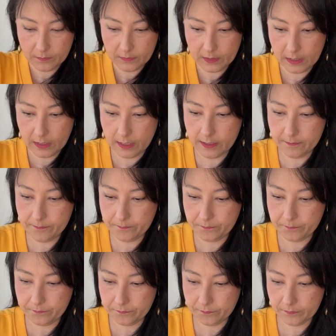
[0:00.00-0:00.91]
Okay,
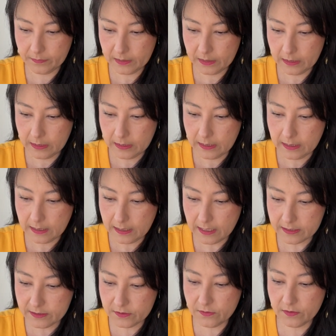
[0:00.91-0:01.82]

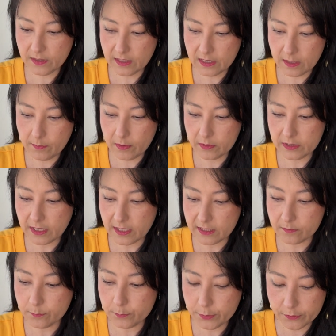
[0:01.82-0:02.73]
let's think about that.
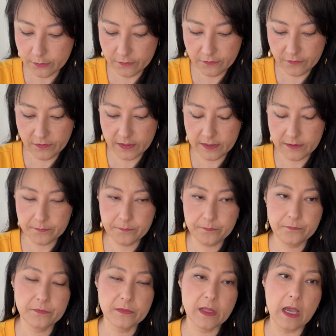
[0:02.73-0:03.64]
Improving
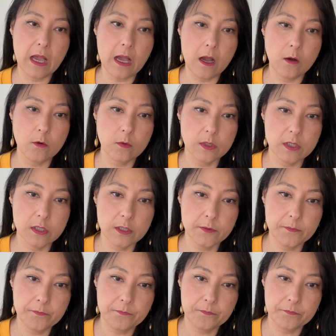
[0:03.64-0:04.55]
our